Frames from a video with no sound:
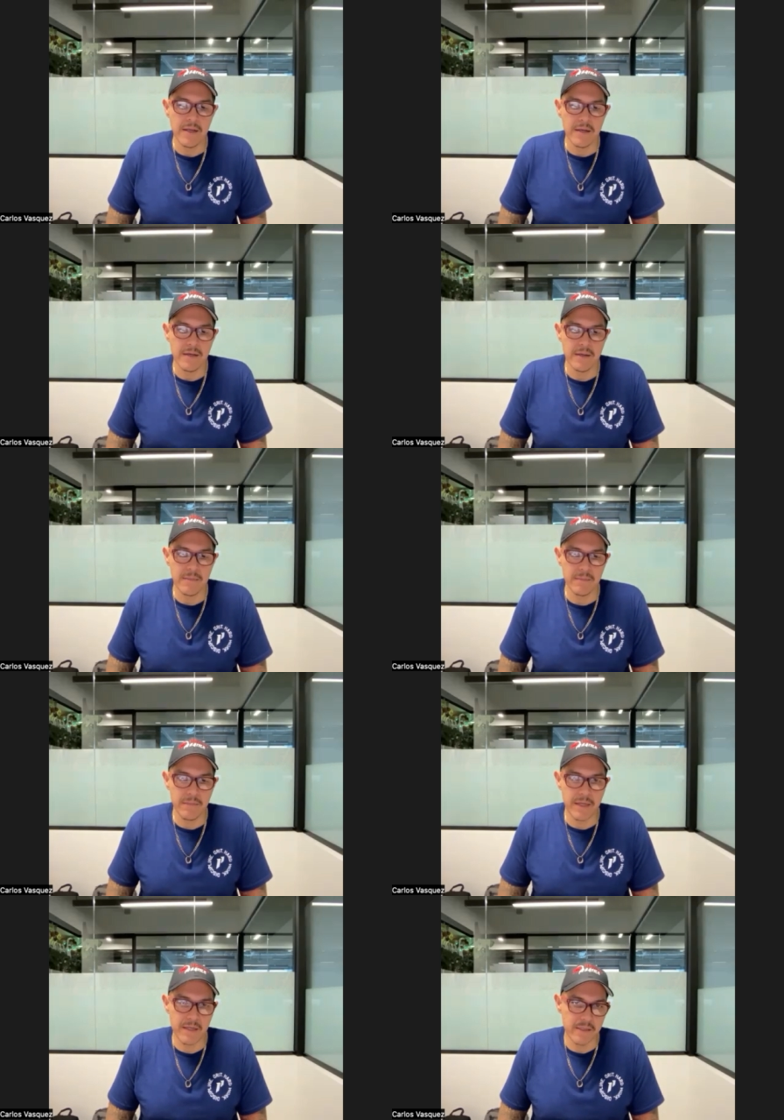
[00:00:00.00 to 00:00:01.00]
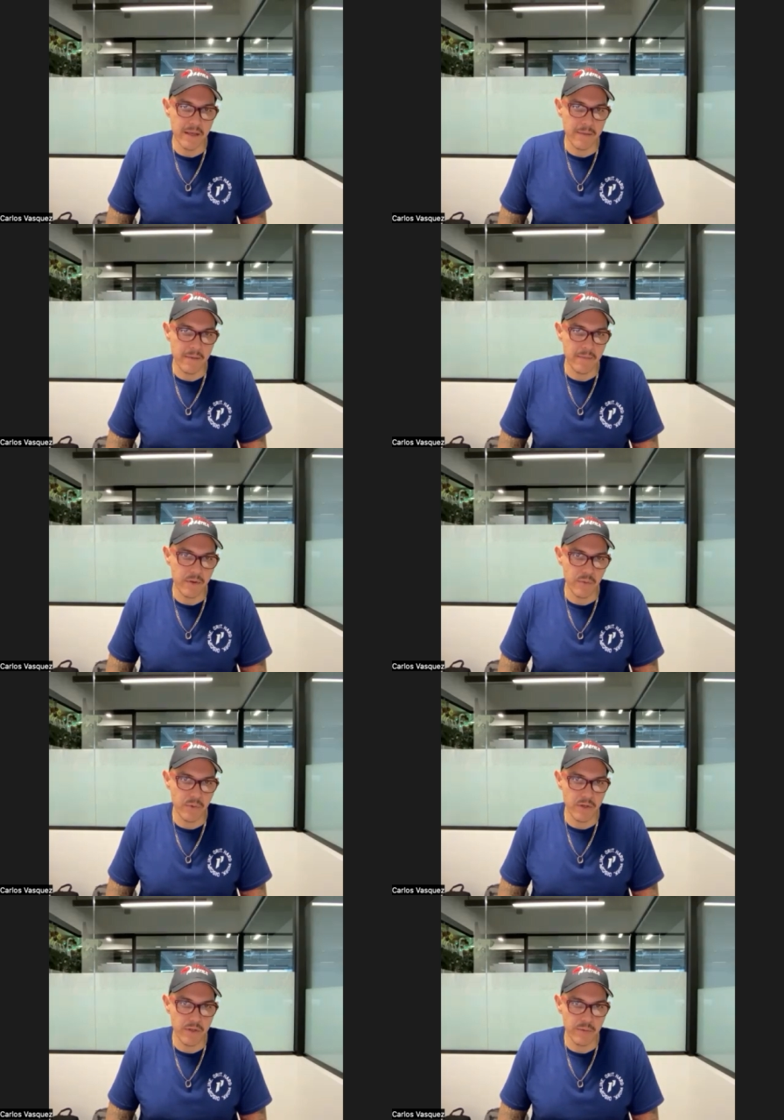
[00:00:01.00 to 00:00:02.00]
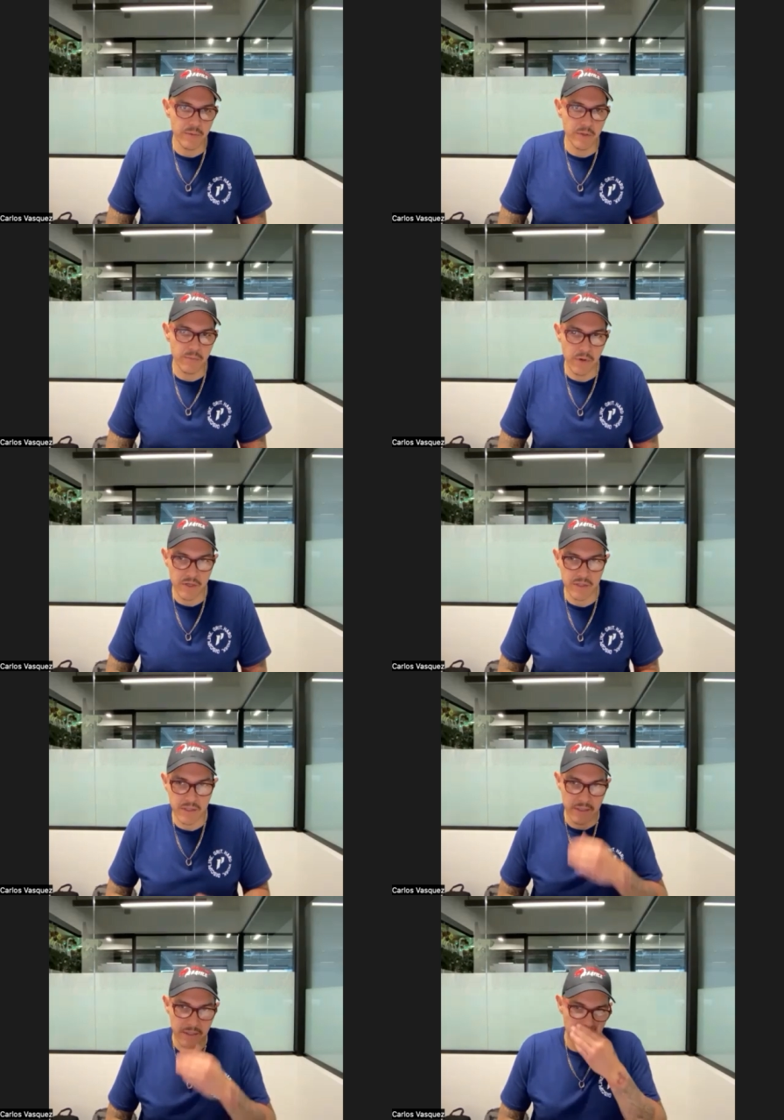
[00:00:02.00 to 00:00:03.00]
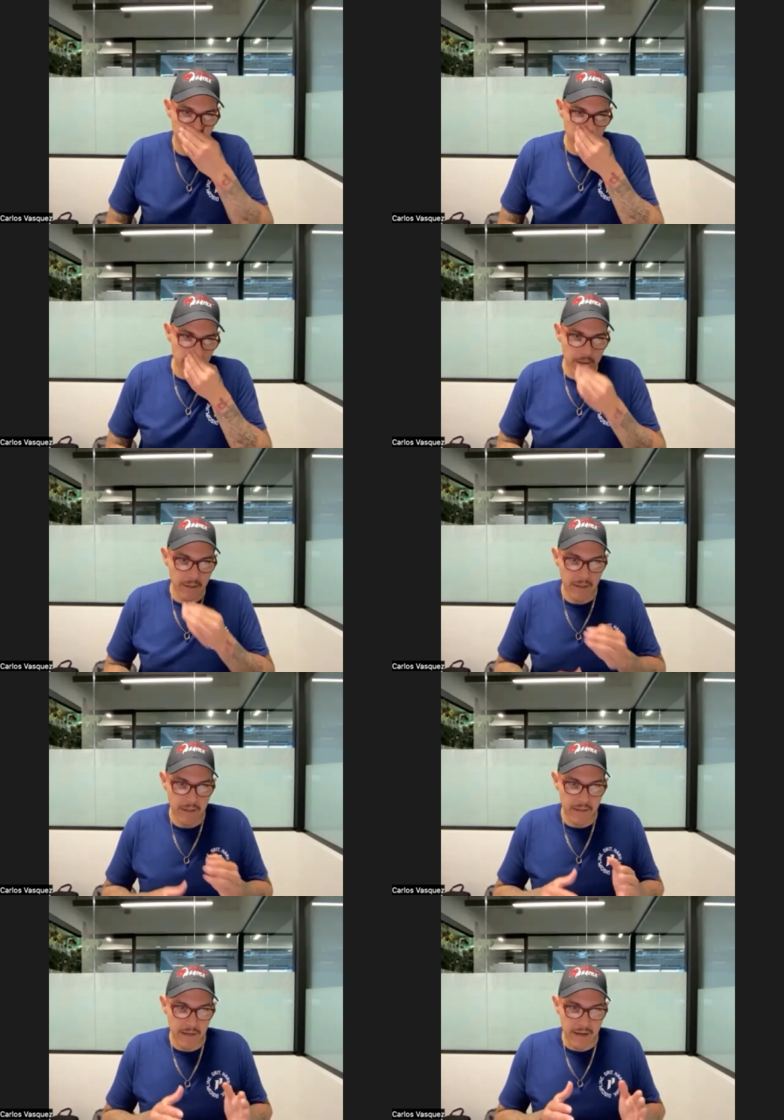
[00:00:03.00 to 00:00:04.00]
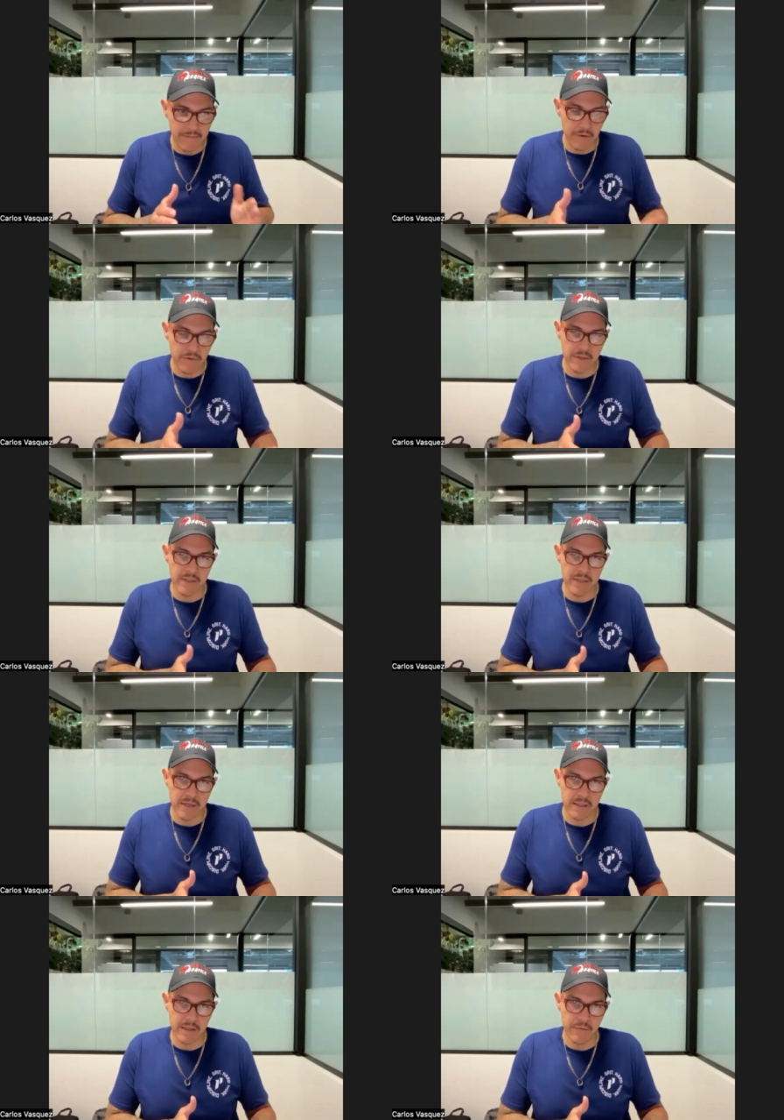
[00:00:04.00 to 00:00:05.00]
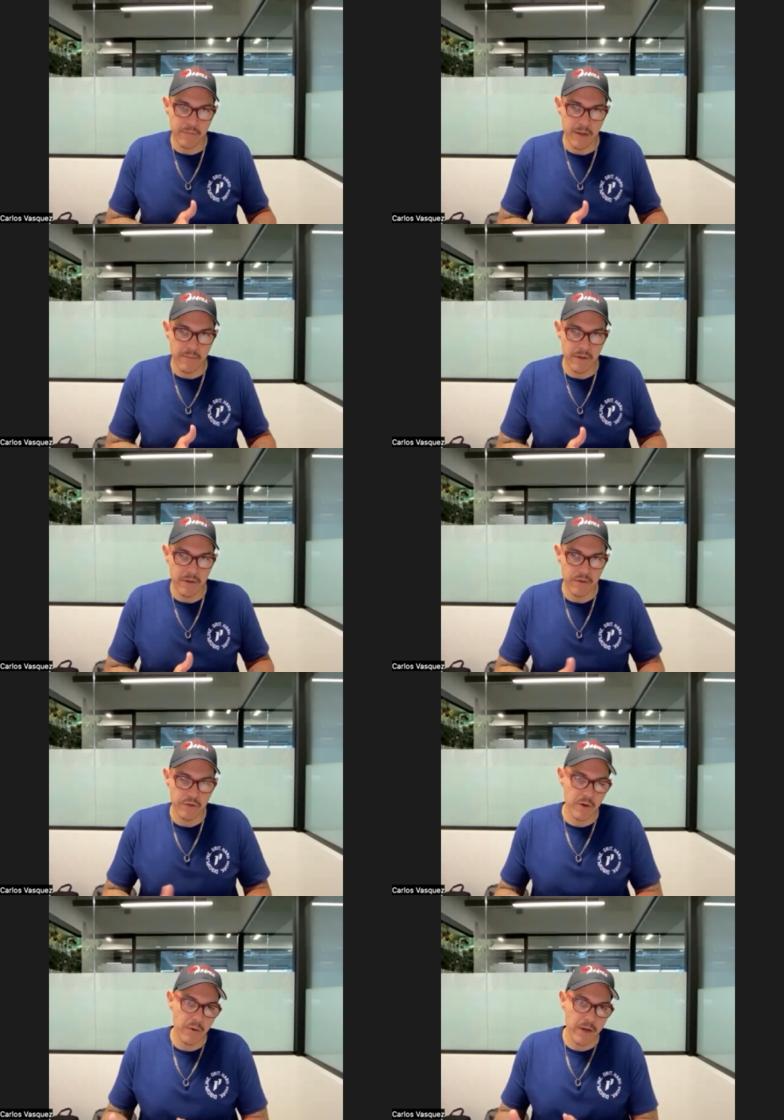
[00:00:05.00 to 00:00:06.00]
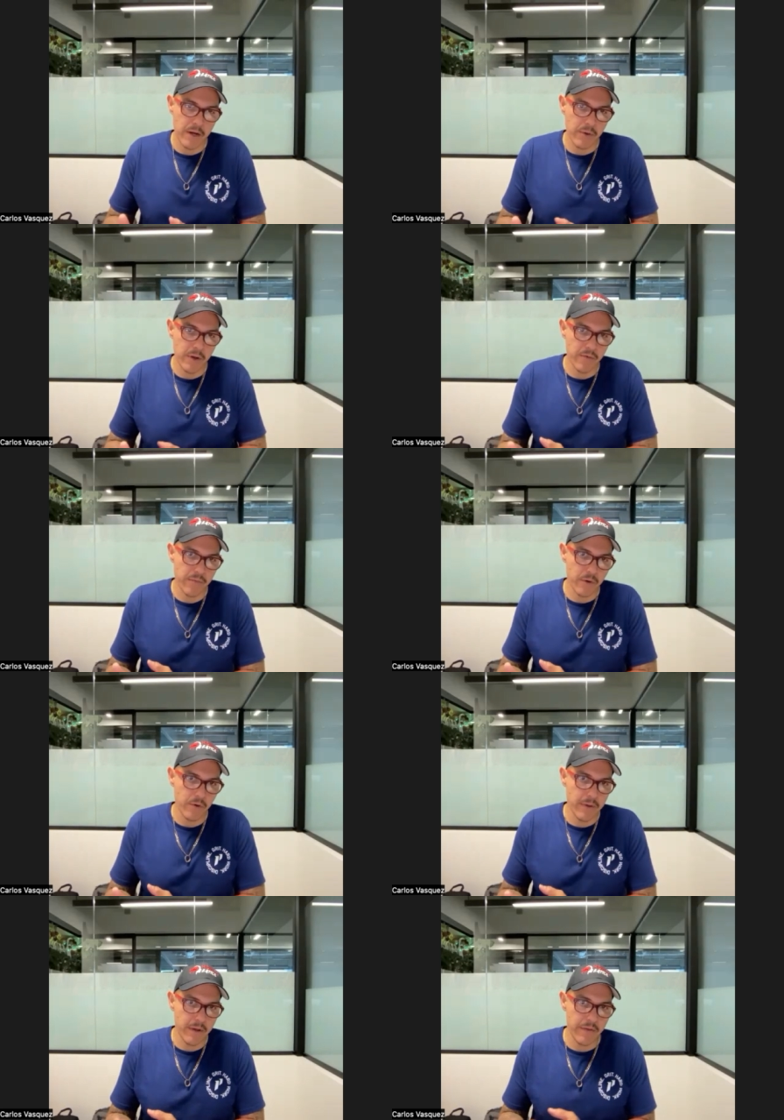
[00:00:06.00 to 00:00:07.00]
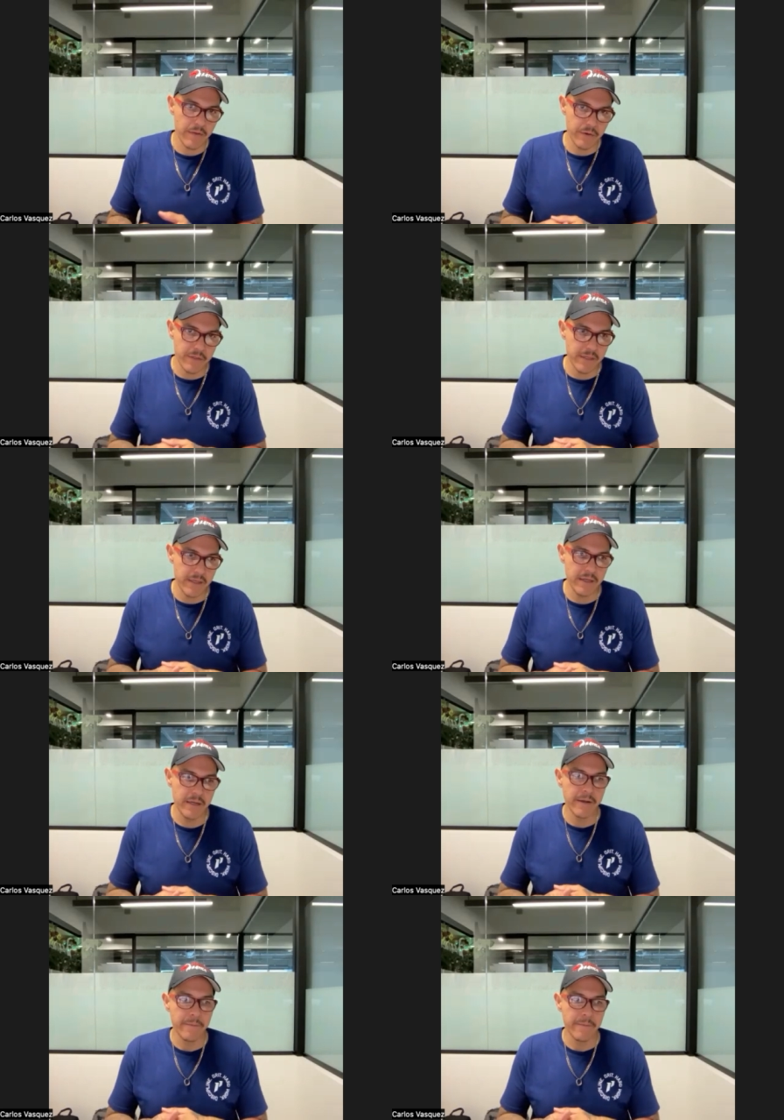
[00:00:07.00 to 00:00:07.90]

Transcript: um, because of that, my mother went into a depression and, and I felt disconnected from my mother. So I ran away from home at 13.